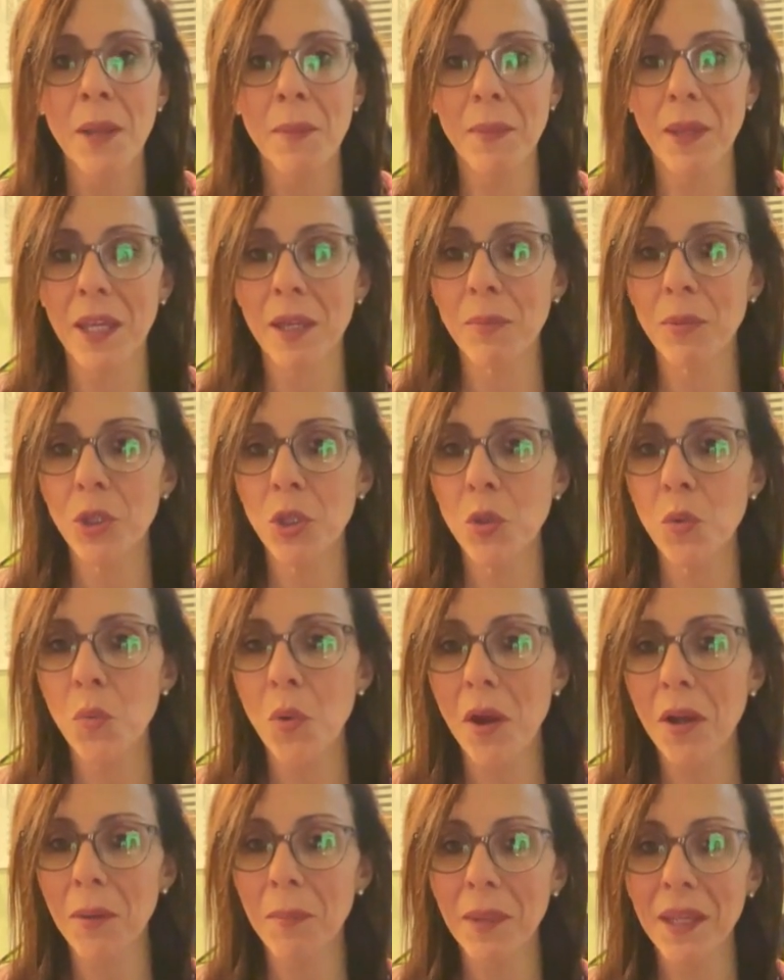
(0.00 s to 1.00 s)
Maybe you
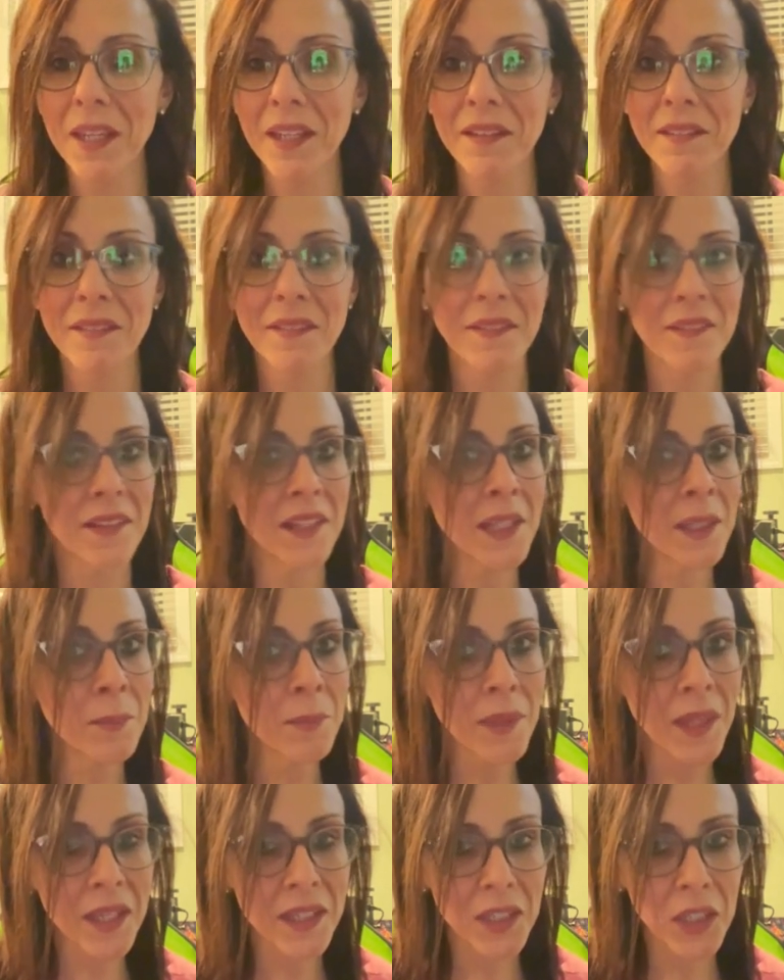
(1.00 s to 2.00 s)
want to make it seem
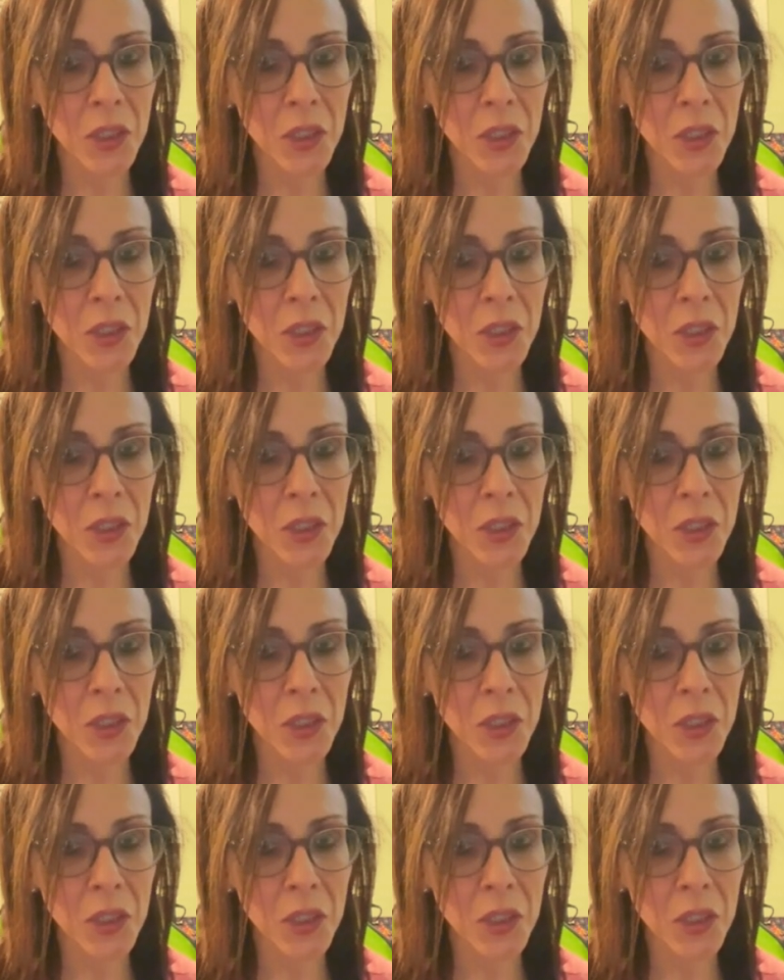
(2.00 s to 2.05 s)
like